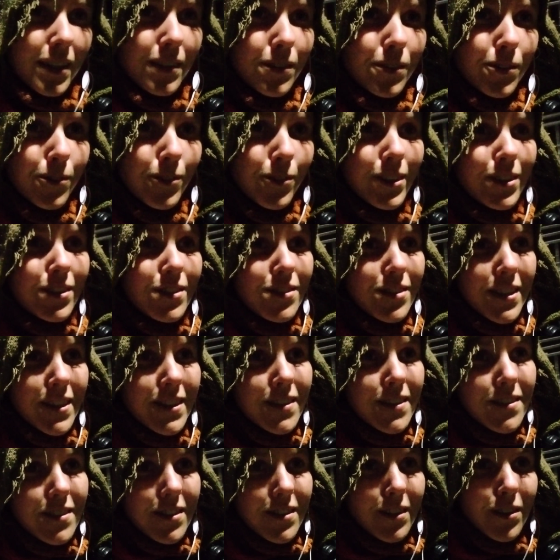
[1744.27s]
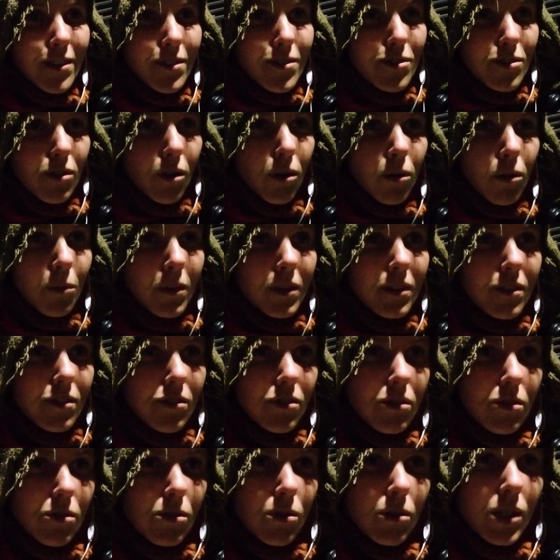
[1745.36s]
and do these things that your soul wants
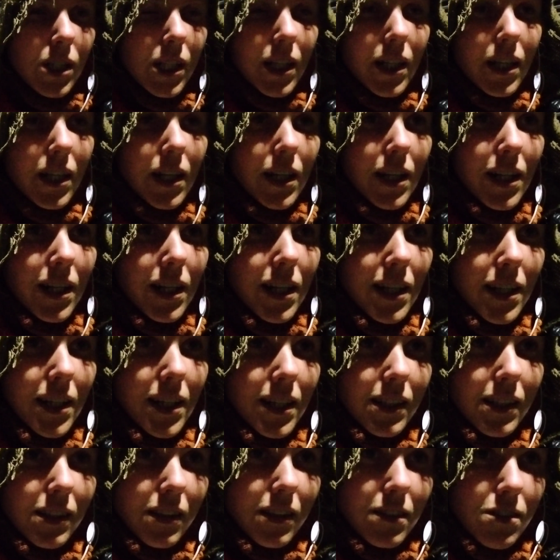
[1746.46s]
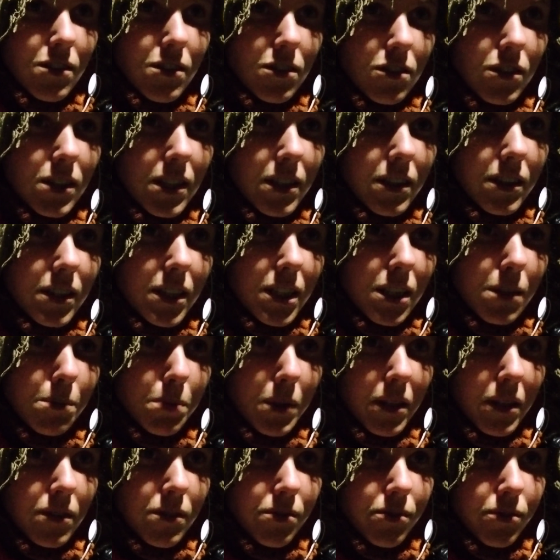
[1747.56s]
to do, then it's really really
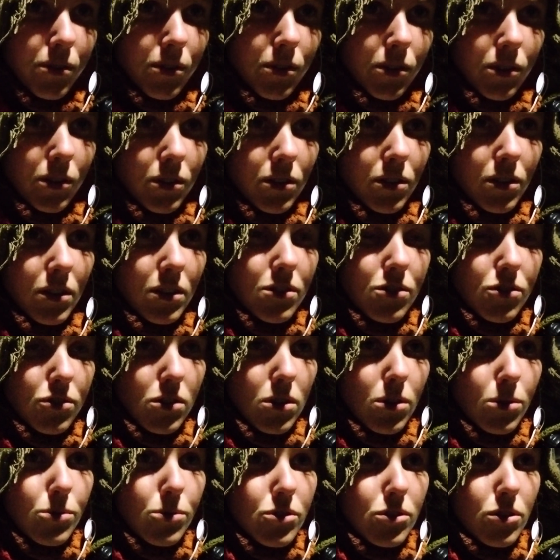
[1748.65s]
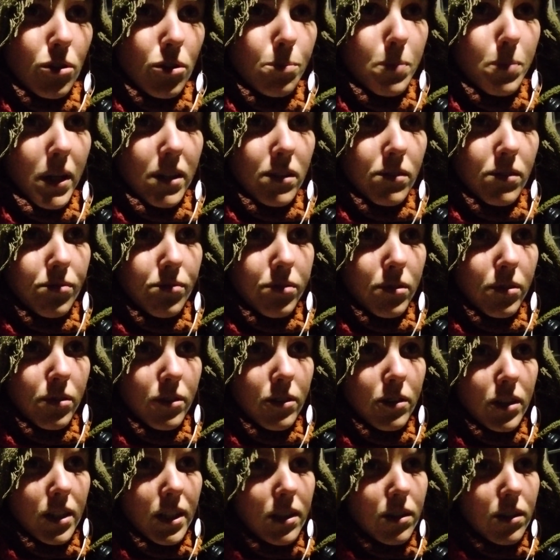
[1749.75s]
painful. It's so so
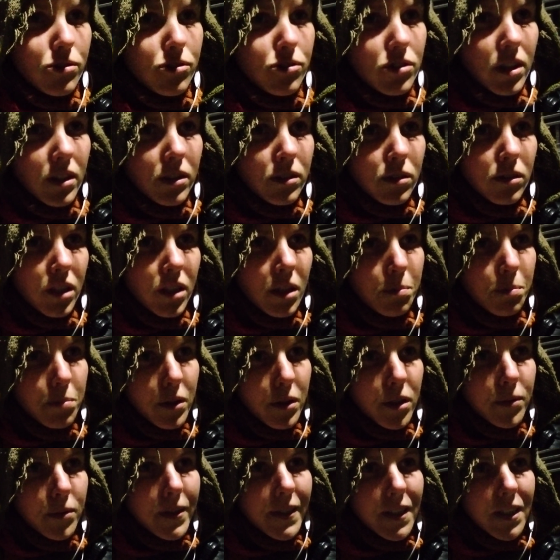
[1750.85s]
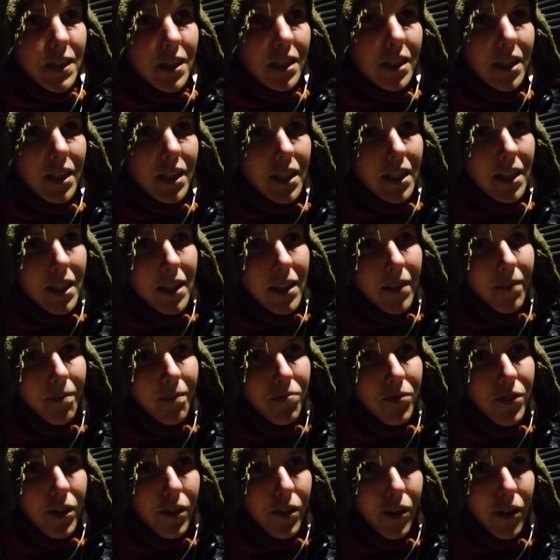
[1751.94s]
painful. Then you start to write poetry,
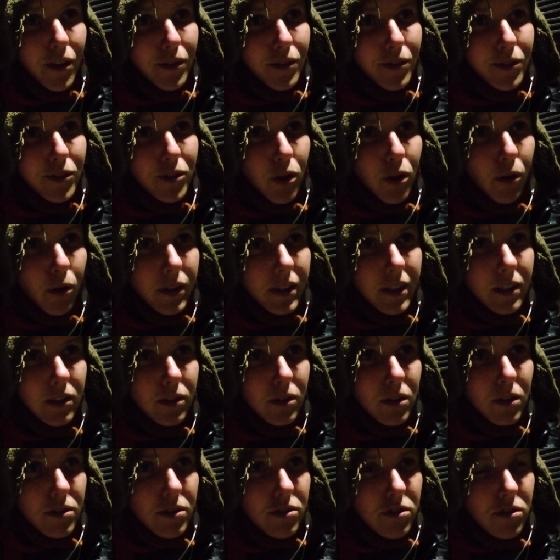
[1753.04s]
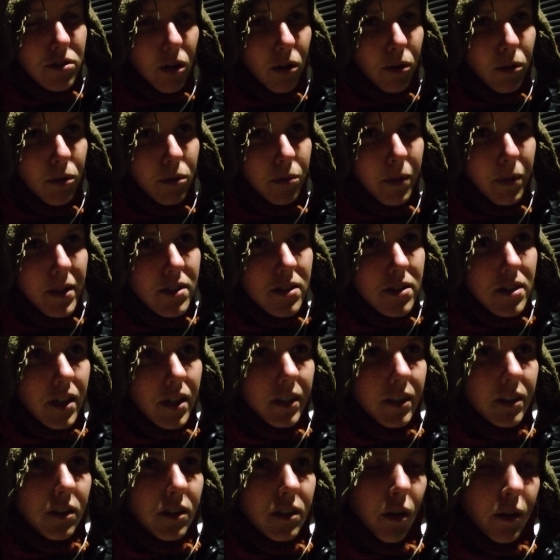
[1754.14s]
you know, talking to your soul,
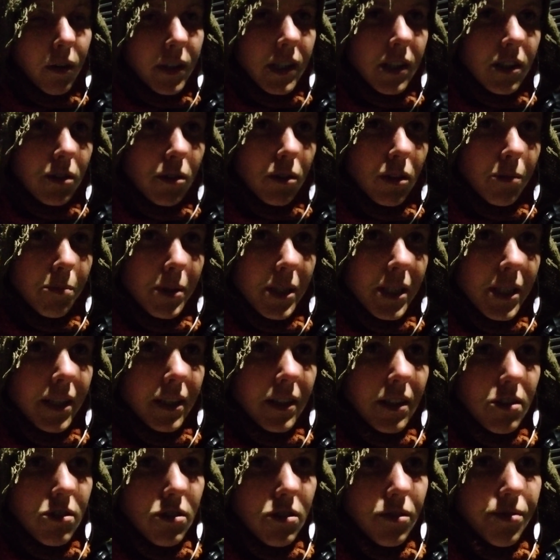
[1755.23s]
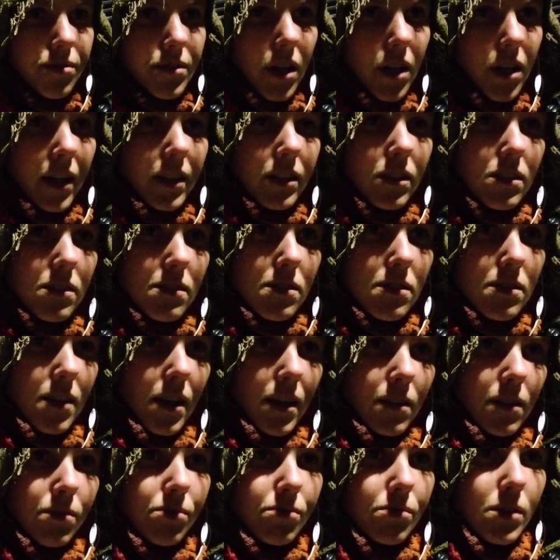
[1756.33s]
basically talking to the beingness of God
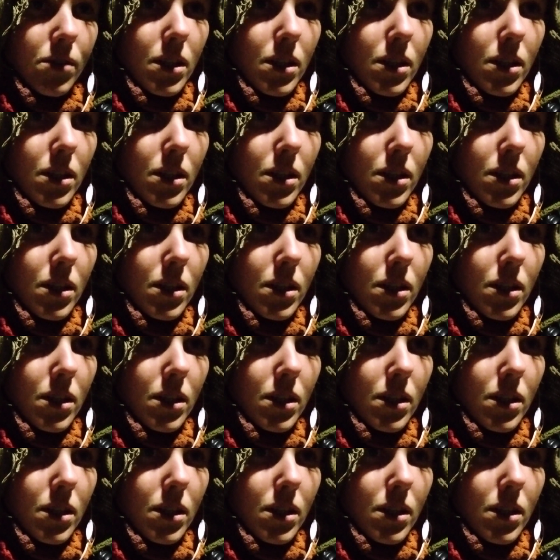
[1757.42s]
itself,